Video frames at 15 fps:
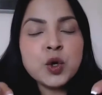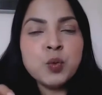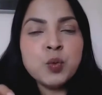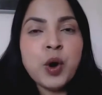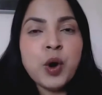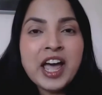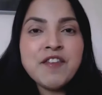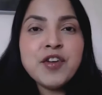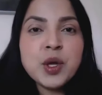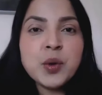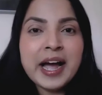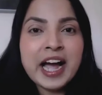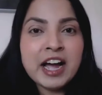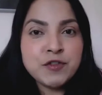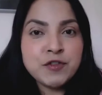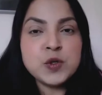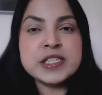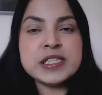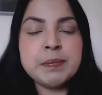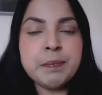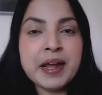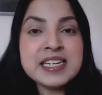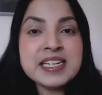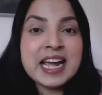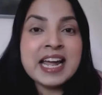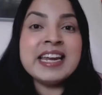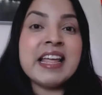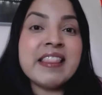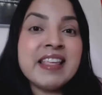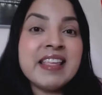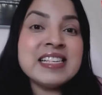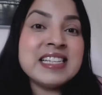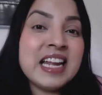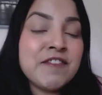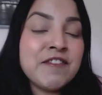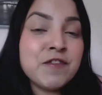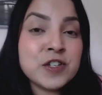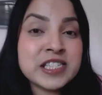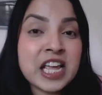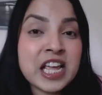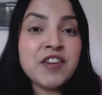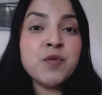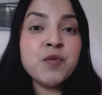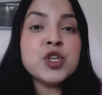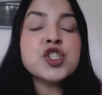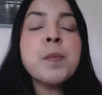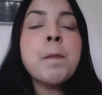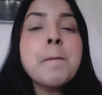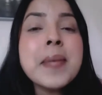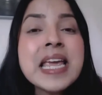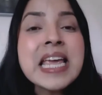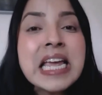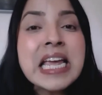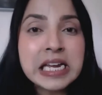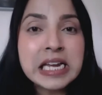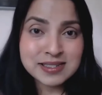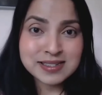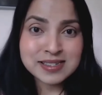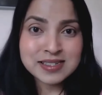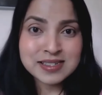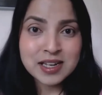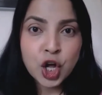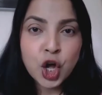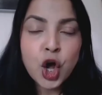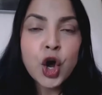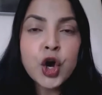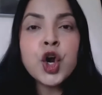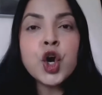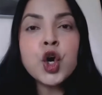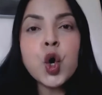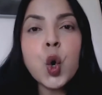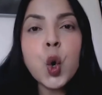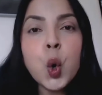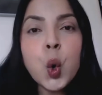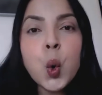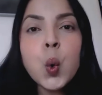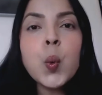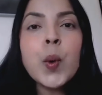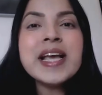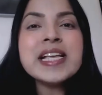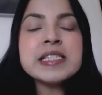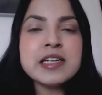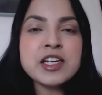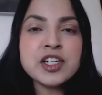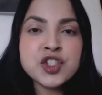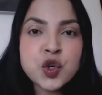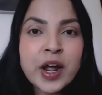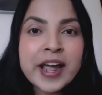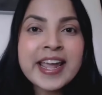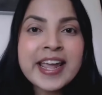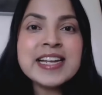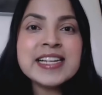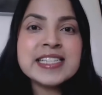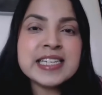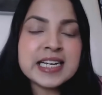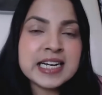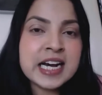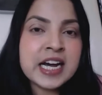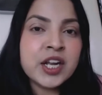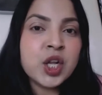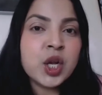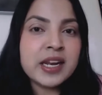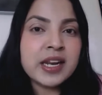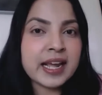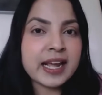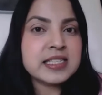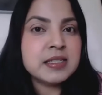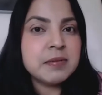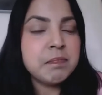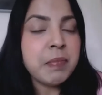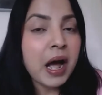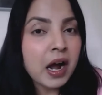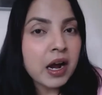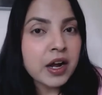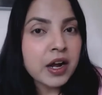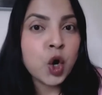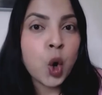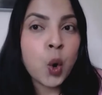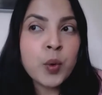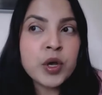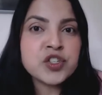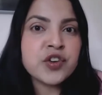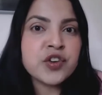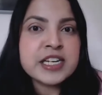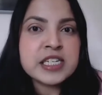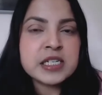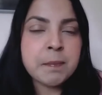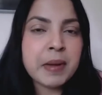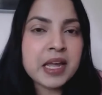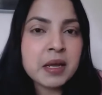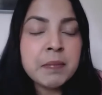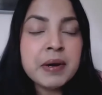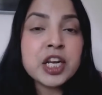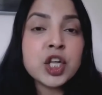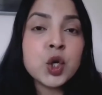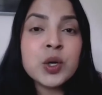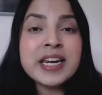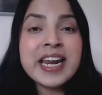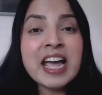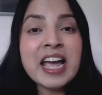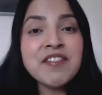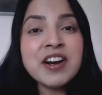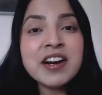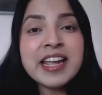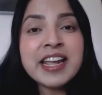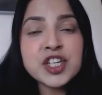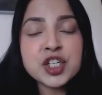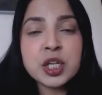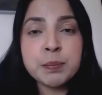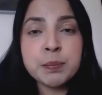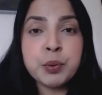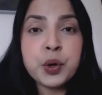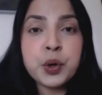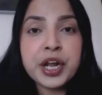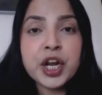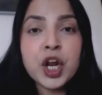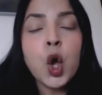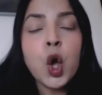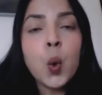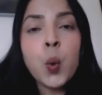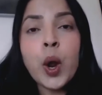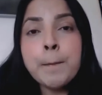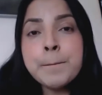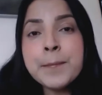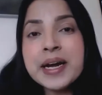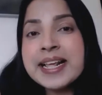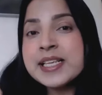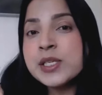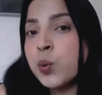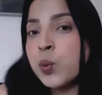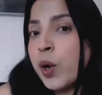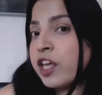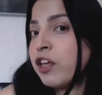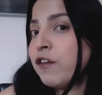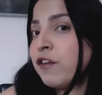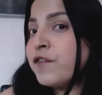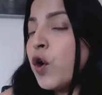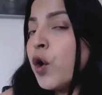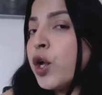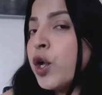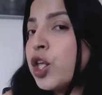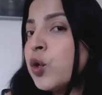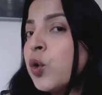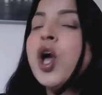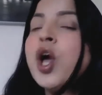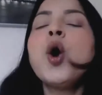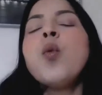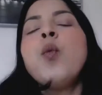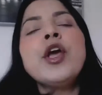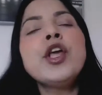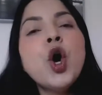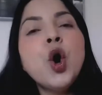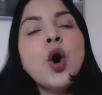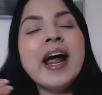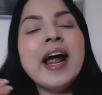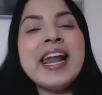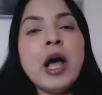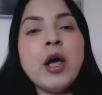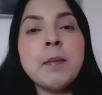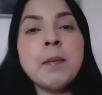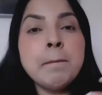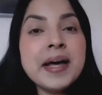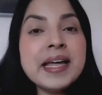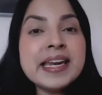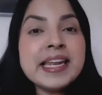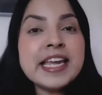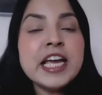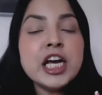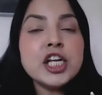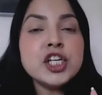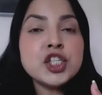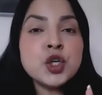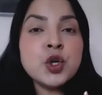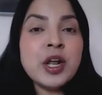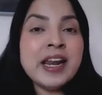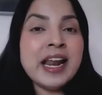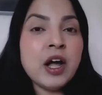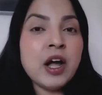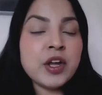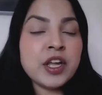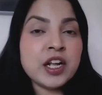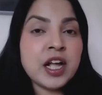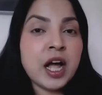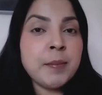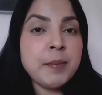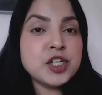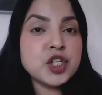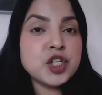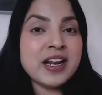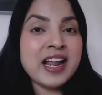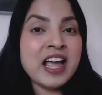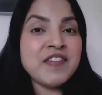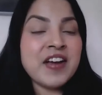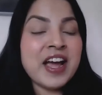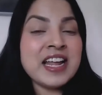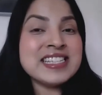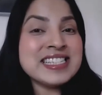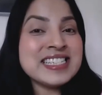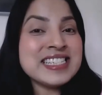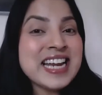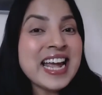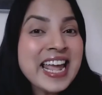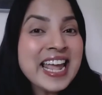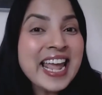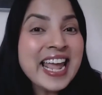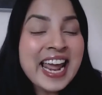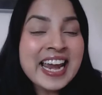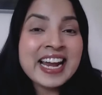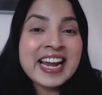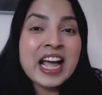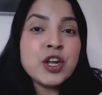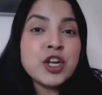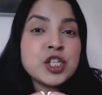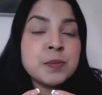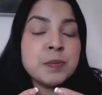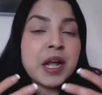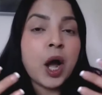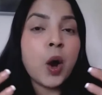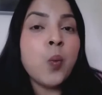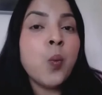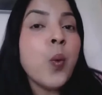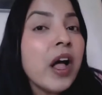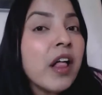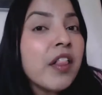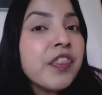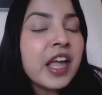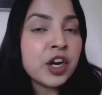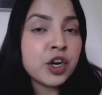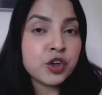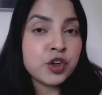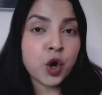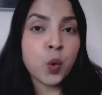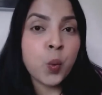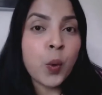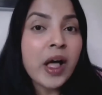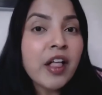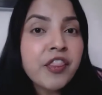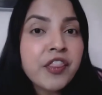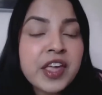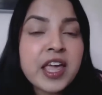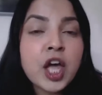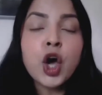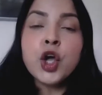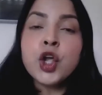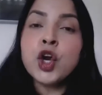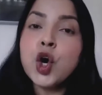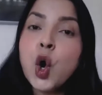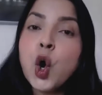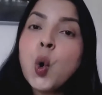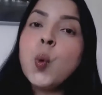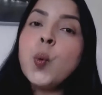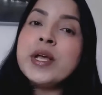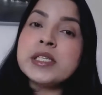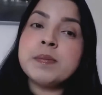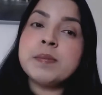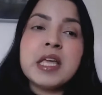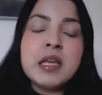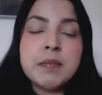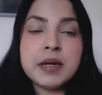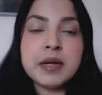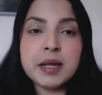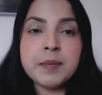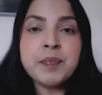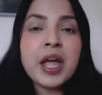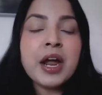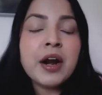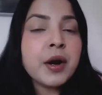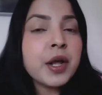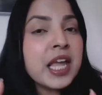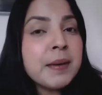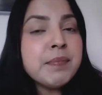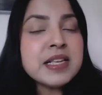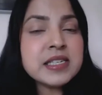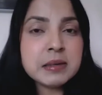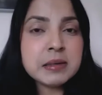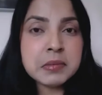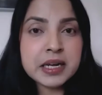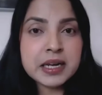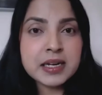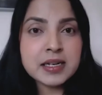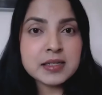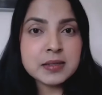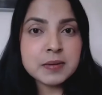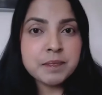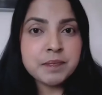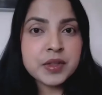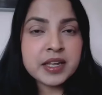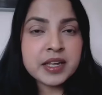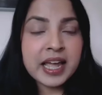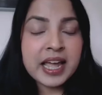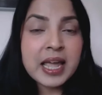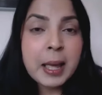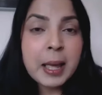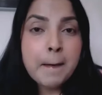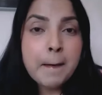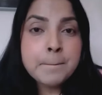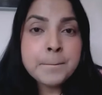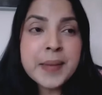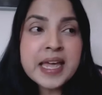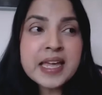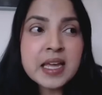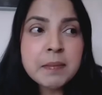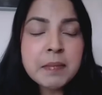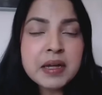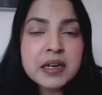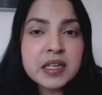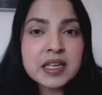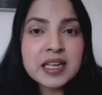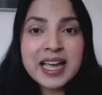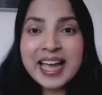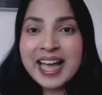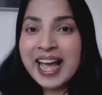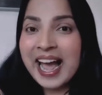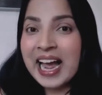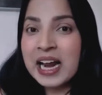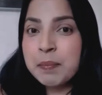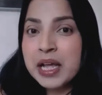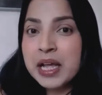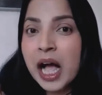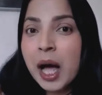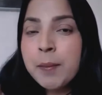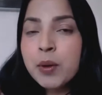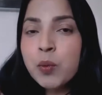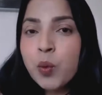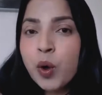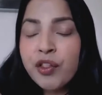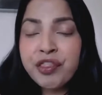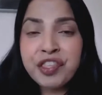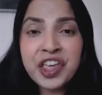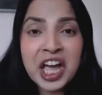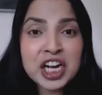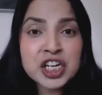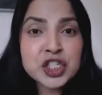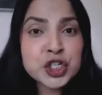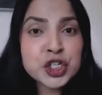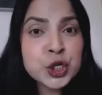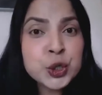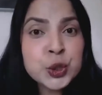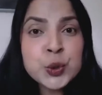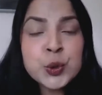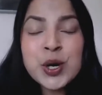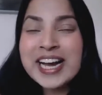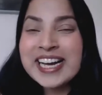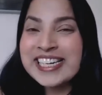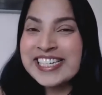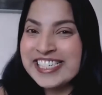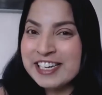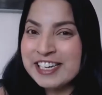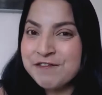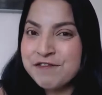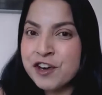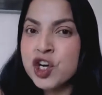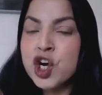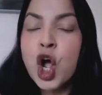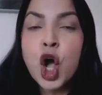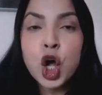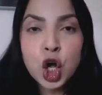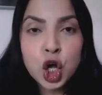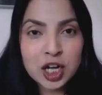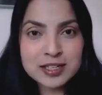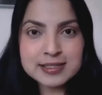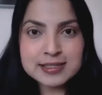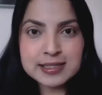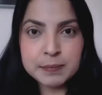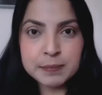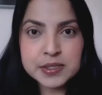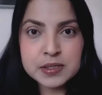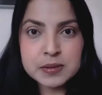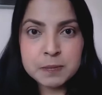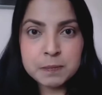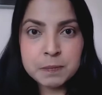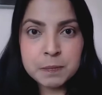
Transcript: whatever you have, you spend, and nothing's left for saving, which means you're always trying to earn your next buck. You're always trying to make money. You never get to the point where money's working for you, where you're allowing money to come into your life and stay and allow you to become wealthy and grow wealthy. You're always making money. Keep this in mind, okay? Making money and becoming wealthy are two different concepts,